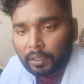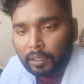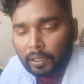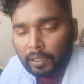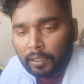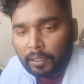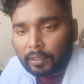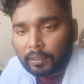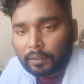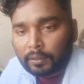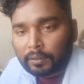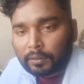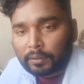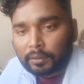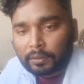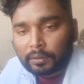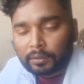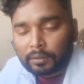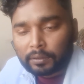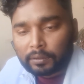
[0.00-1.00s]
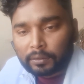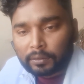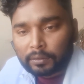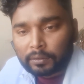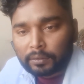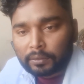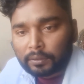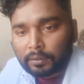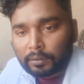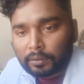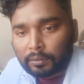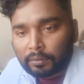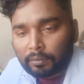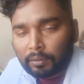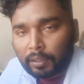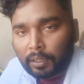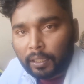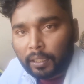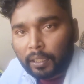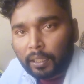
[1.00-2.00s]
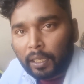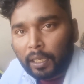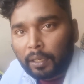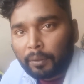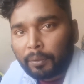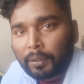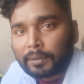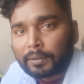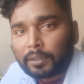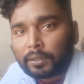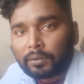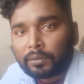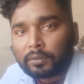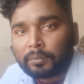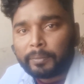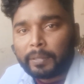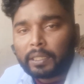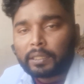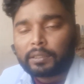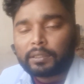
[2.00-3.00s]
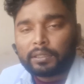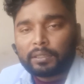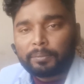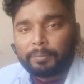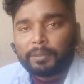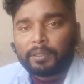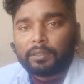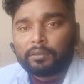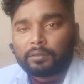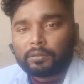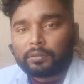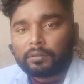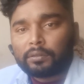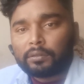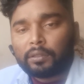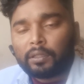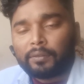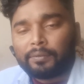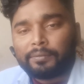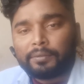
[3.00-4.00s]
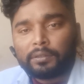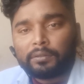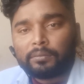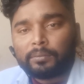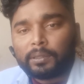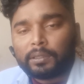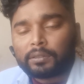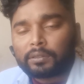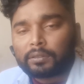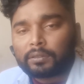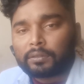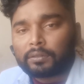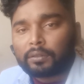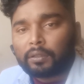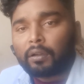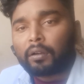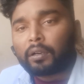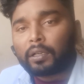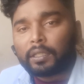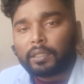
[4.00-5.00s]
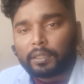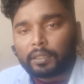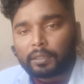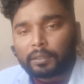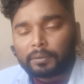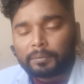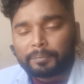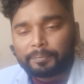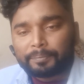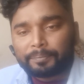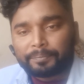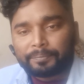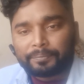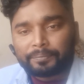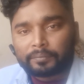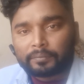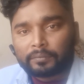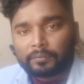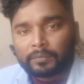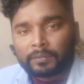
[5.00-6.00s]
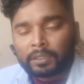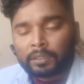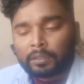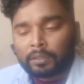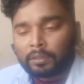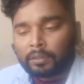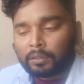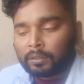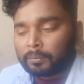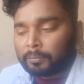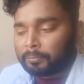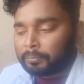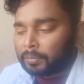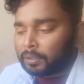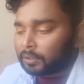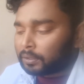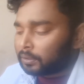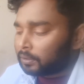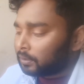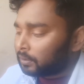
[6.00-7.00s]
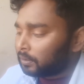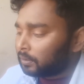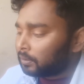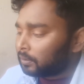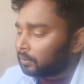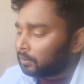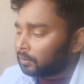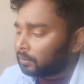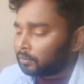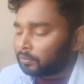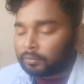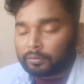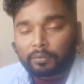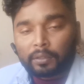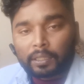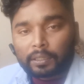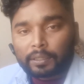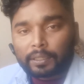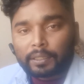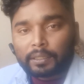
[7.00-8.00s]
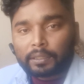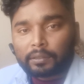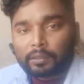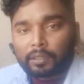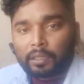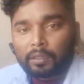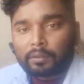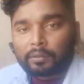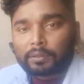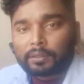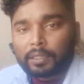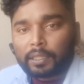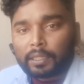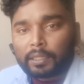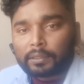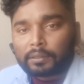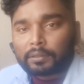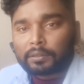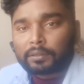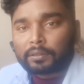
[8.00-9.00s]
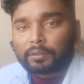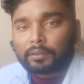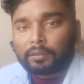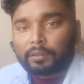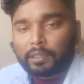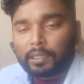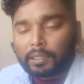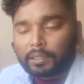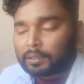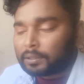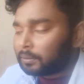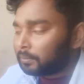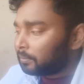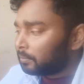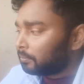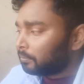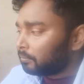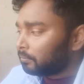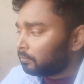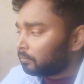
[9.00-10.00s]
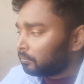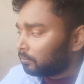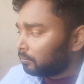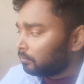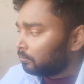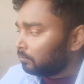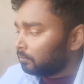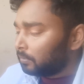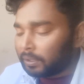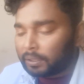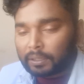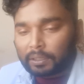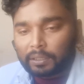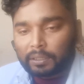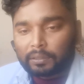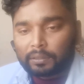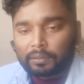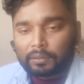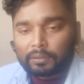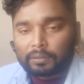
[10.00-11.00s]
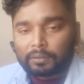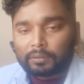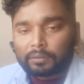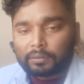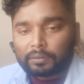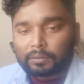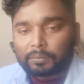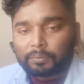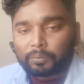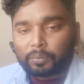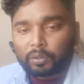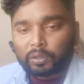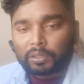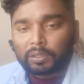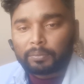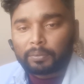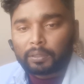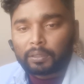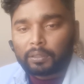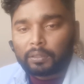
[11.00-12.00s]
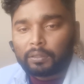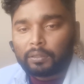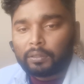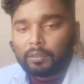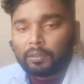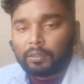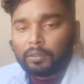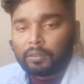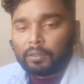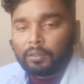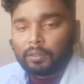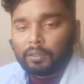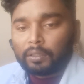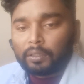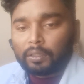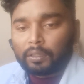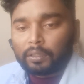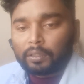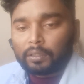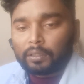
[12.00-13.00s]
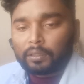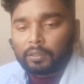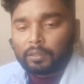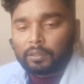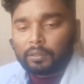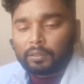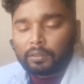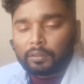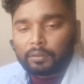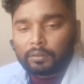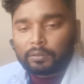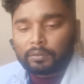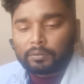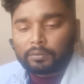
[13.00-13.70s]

and I wanted to make this video a few months earlier, but what I thought that let's make it possible, uh,